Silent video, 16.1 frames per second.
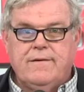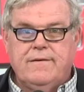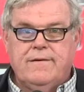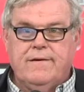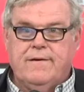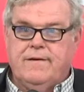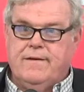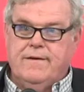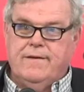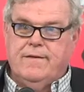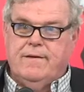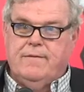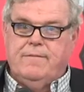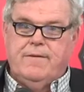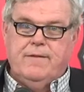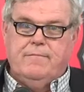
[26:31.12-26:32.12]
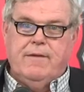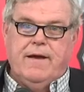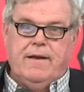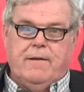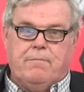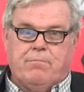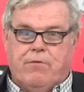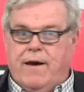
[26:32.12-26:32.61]
you know, they made
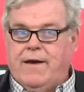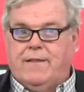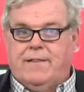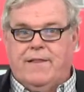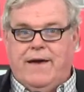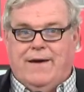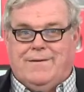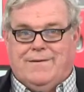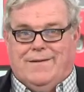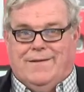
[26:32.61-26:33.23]
a break last